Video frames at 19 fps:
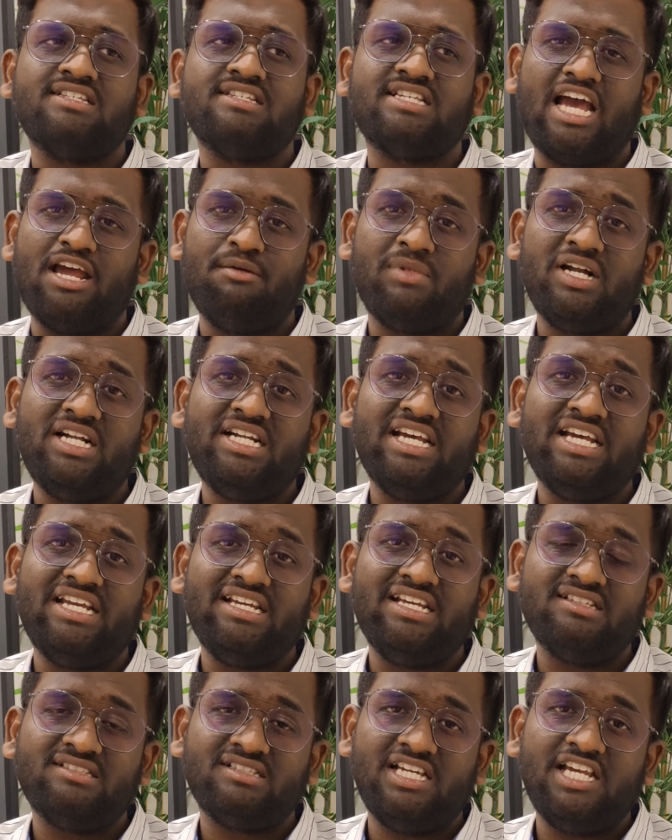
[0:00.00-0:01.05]

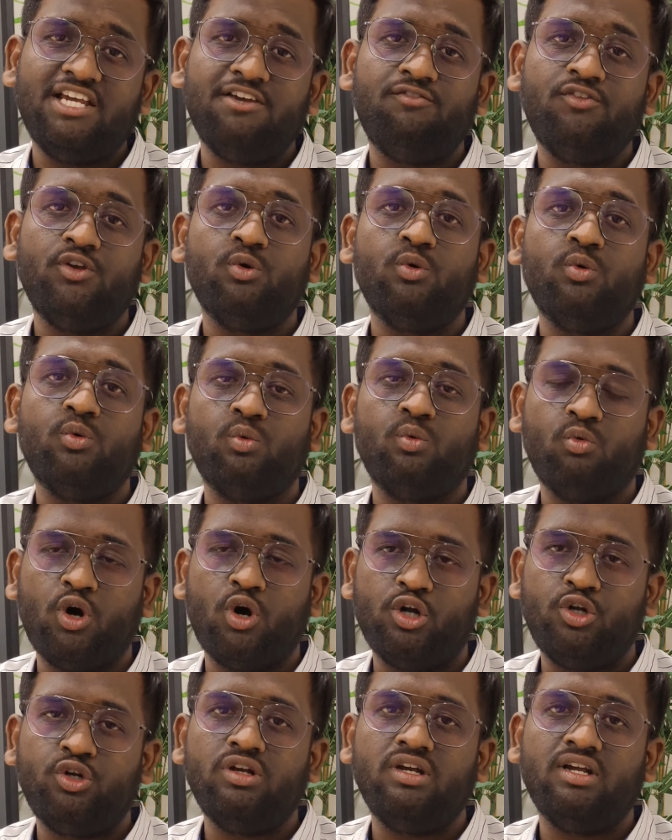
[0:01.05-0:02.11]
simultaneously if you
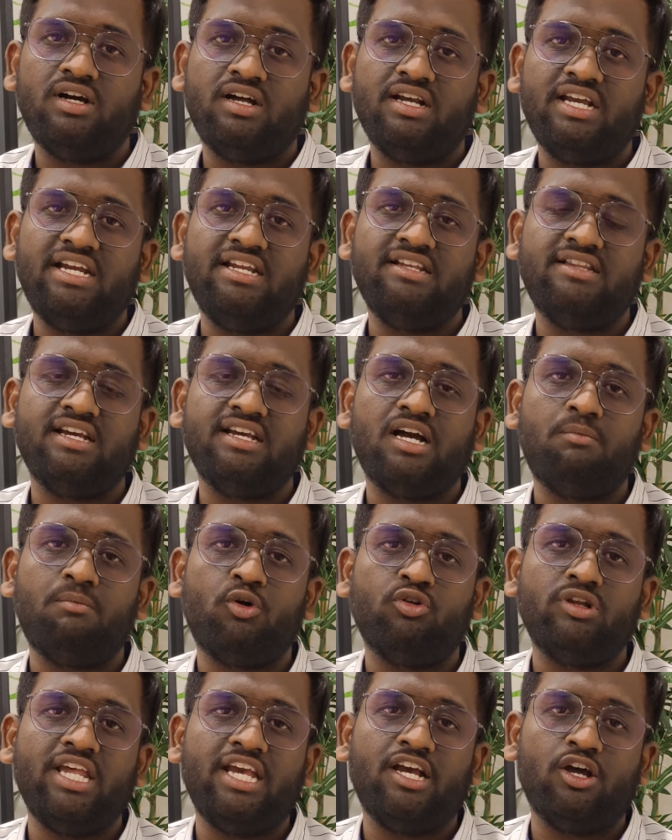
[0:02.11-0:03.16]
want to learn anything
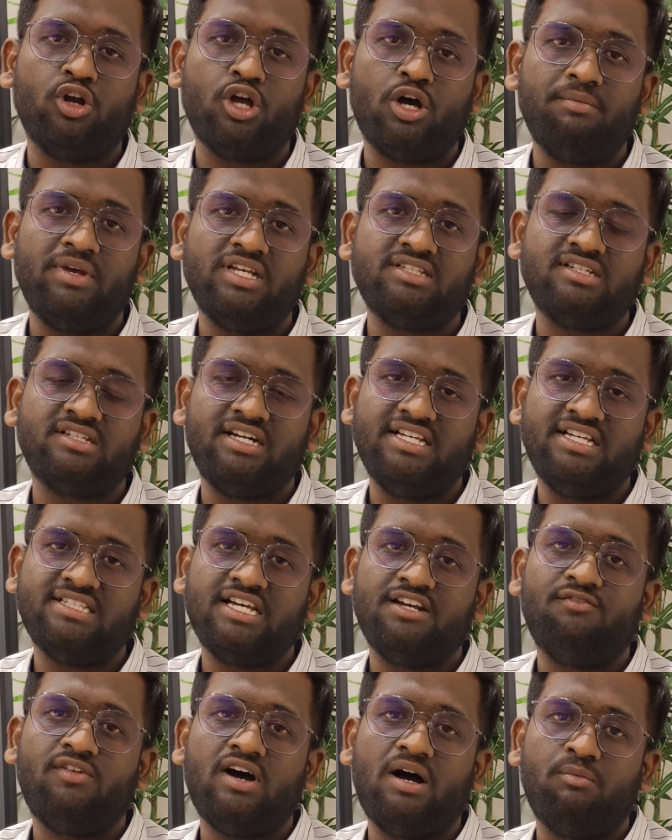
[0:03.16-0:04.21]
about the economic
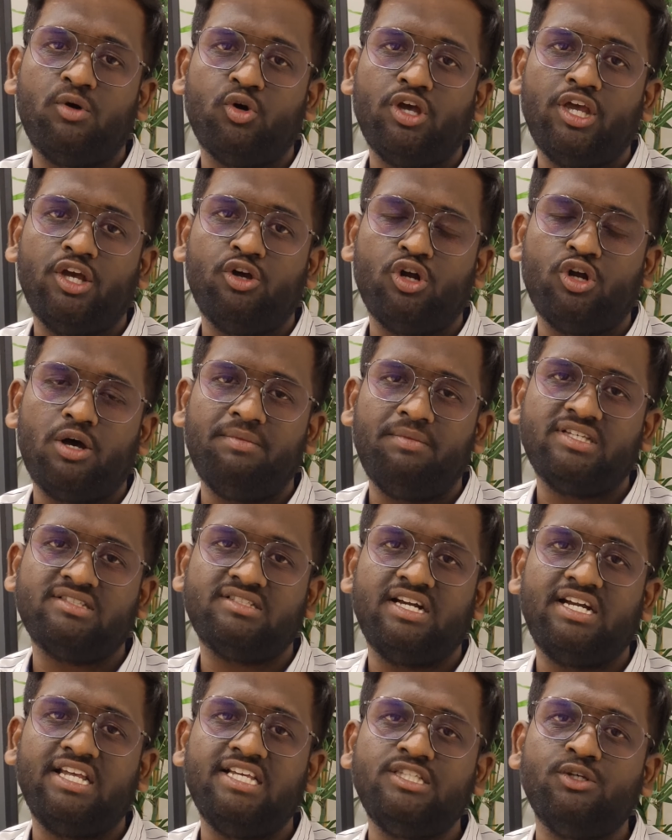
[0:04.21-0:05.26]
studies and pharmacoeconomic
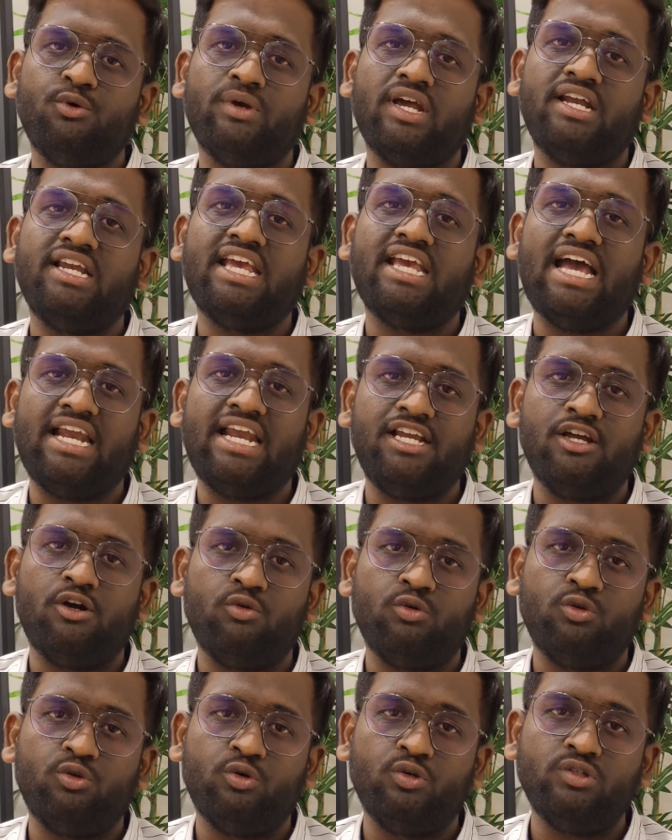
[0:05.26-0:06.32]
studies you can carry
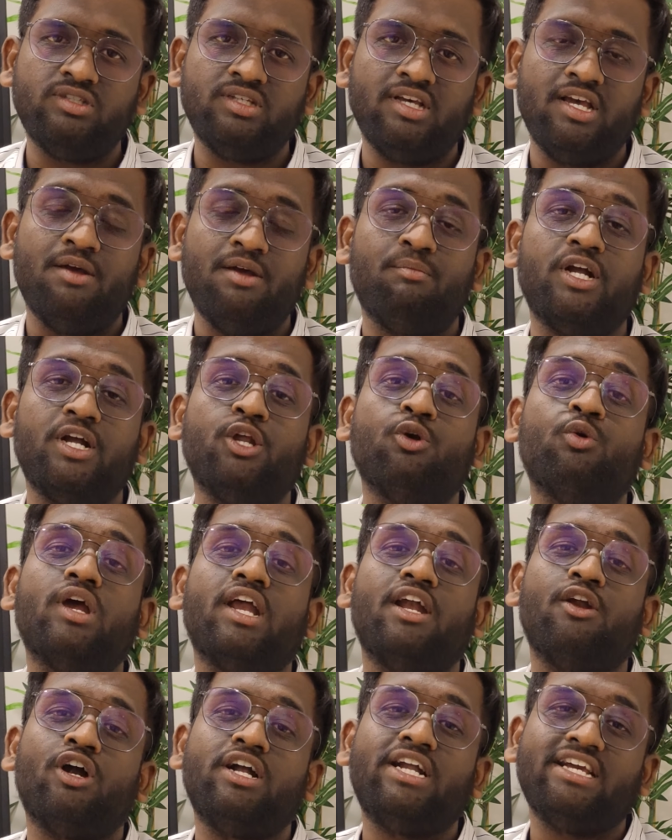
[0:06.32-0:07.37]
out those but you
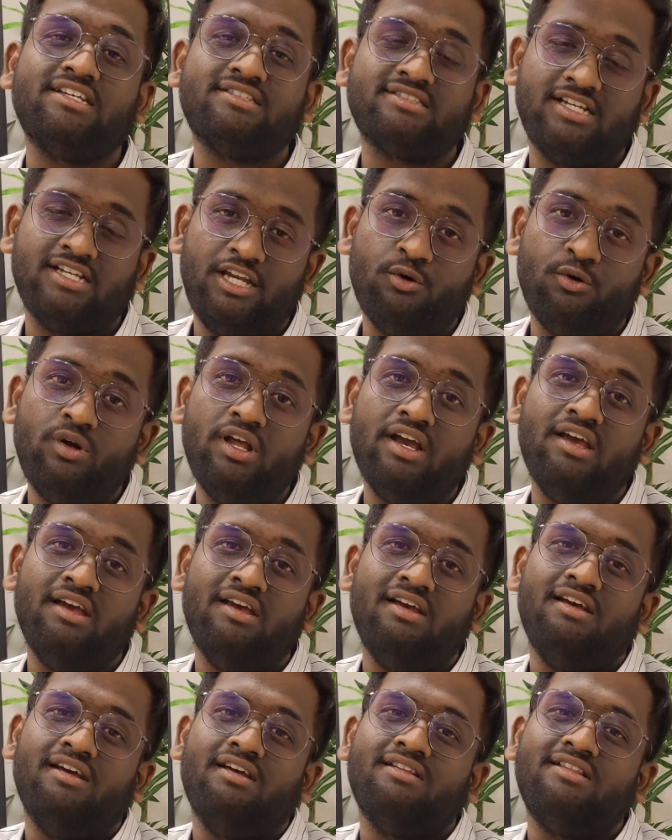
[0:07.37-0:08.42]
cannot exclude
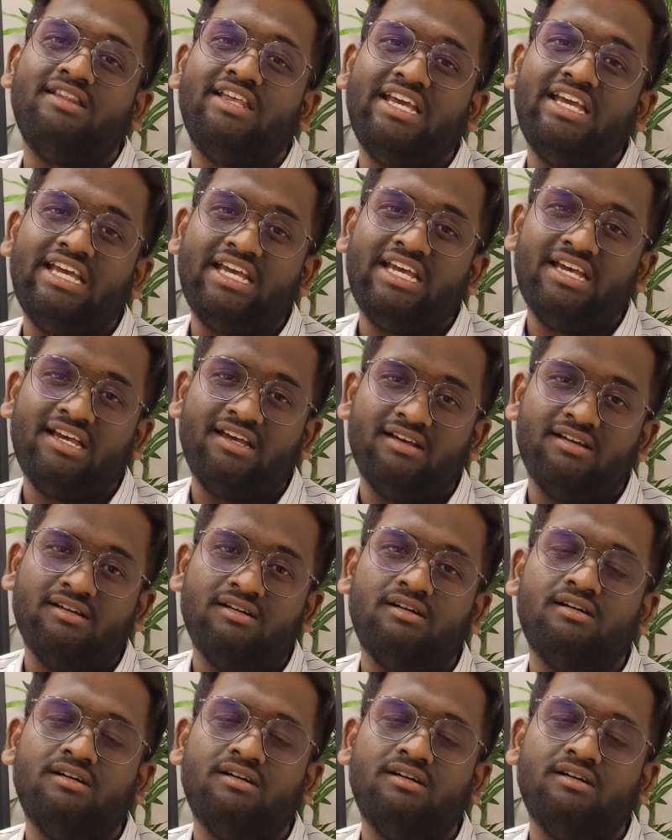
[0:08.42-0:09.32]
the